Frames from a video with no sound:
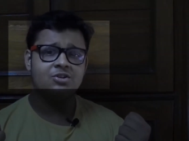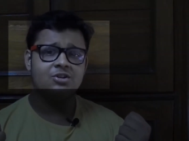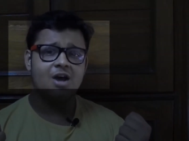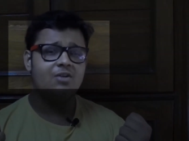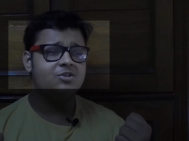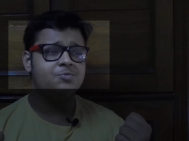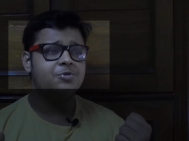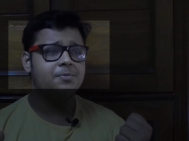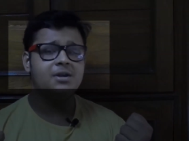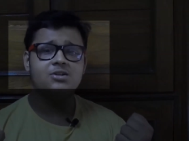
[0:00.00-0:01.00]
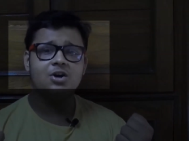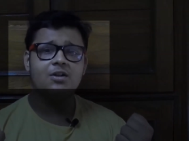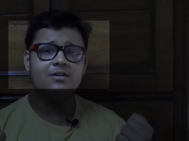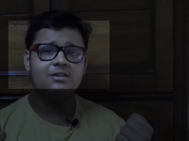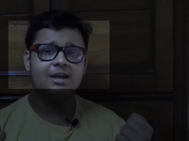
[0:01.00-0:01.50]
How this probe can
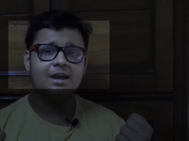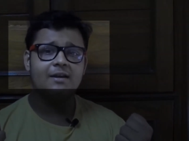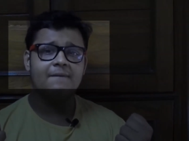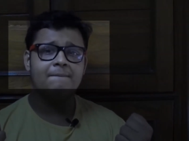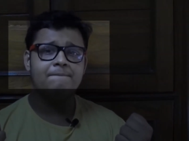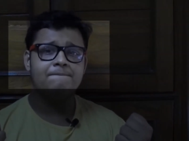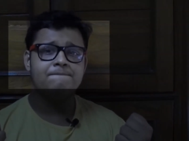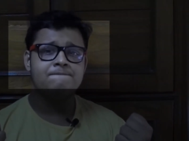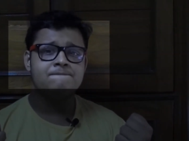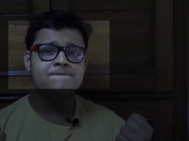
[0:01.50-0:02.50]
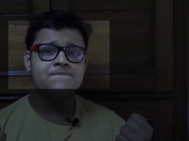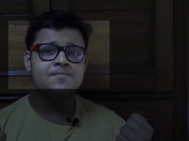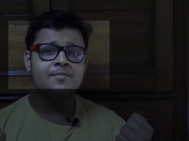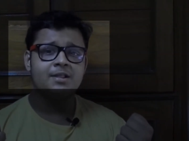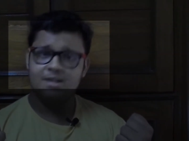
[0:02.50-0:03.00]
tolerate that?
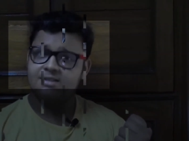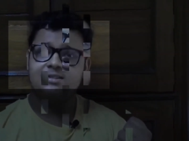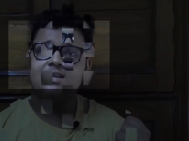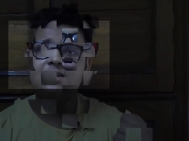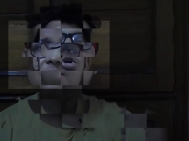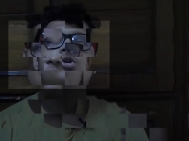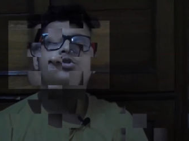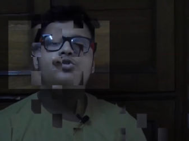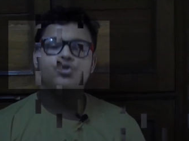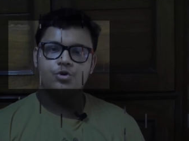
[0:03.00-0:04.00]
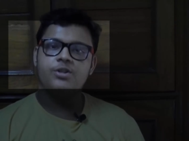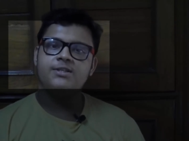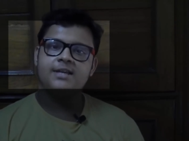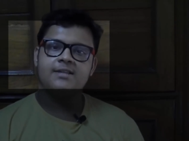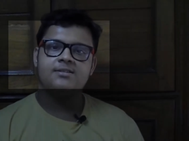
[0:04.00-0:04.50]
Let's see. To know this
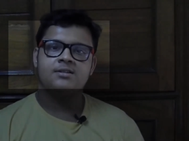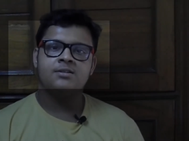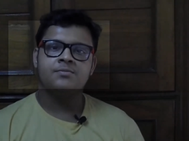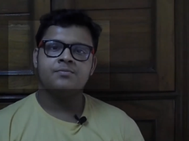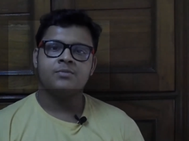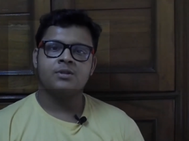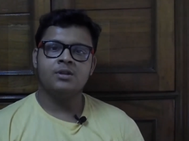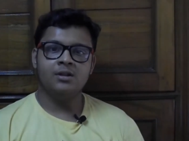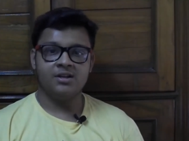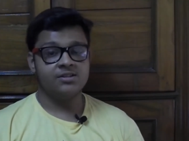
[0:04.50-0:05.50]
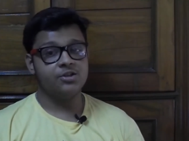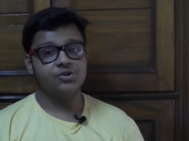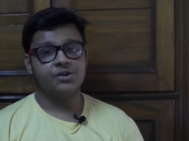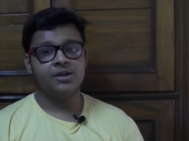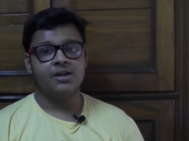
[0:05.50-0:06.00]
answer, let's look
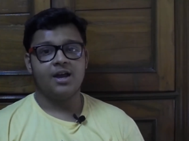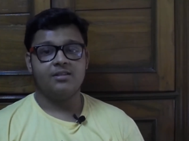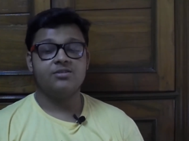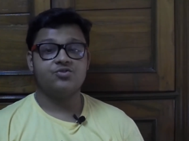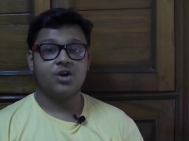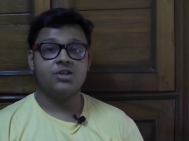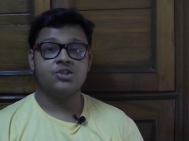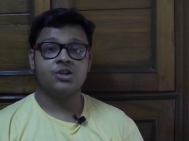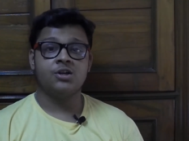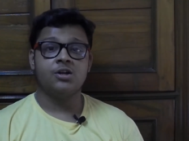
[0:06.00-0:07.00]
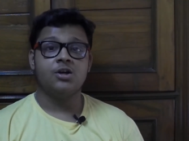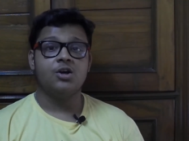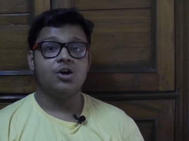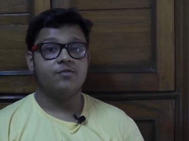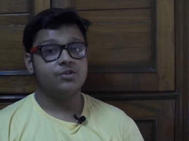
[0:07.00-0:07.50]
at the structure
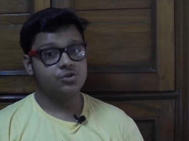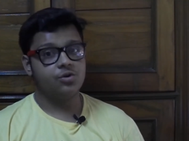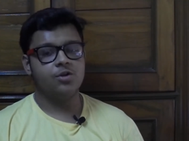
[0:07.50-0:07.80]
of the solar